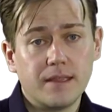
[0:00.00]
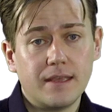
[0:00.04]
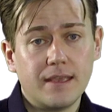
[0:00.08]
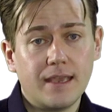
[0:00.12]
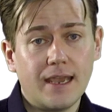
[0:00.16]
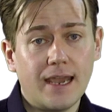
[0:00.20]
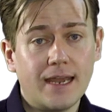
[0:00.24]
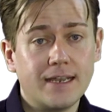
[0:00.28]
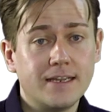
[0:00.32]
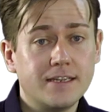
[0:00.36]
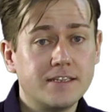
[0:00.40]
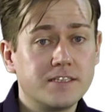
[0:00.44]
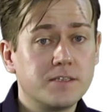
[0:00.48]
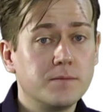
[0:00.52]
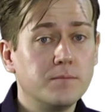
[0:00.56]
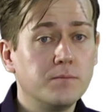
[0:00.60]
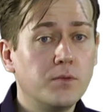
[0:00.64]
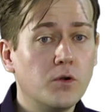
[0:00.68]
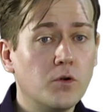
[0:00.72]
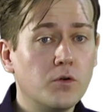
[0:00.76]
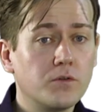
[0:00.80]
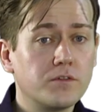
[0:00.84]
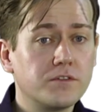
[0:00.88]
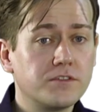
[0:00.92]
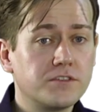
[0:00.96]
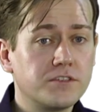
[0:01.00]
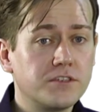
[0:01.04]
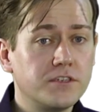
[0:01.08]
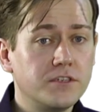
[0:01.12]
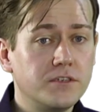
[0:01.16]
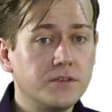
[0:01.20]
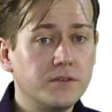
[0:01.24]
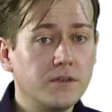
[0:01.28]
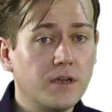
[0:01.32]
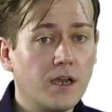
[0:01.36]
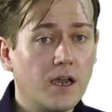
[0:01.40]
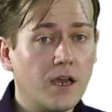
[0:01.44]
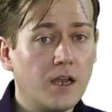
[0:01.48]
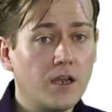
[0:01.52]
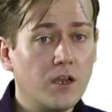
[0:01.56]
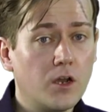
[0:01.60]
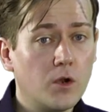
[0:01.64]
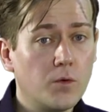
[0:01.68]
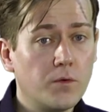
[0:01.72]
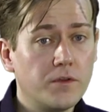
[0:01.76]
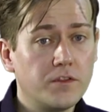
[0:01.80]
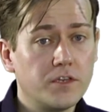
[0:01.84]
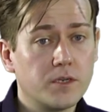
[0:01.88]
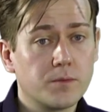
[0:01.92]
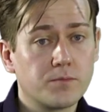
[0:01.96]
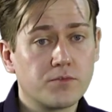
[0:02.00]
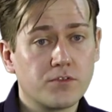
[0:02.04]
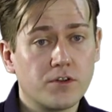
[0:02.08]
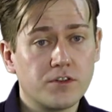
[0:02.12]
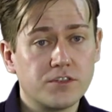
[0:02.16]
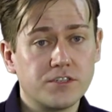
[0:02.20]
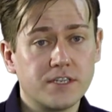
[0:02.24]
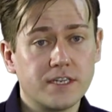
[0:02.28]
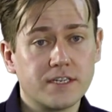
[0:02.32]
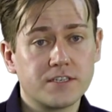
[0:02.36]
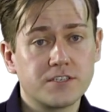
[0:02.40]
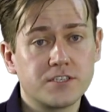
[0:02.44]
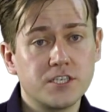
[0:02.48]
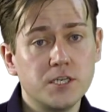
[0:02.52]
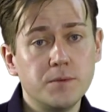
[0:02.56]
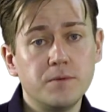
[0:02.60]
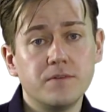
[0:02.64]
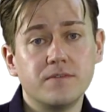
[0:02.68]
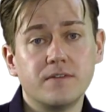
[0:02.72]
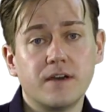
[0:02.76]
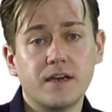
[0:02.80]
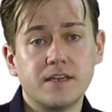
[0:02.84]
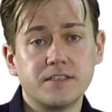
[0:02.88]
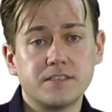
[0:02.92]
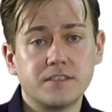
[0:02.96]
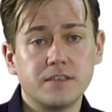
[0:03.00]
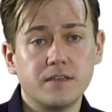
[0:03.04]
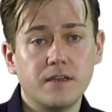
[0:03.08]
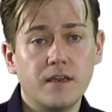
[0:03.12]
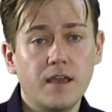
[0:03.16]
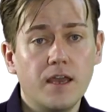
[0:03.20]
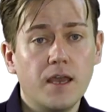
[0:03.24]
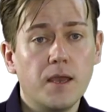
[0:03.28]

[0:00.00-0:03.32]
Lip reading: and it is important to, along with your project supervisor,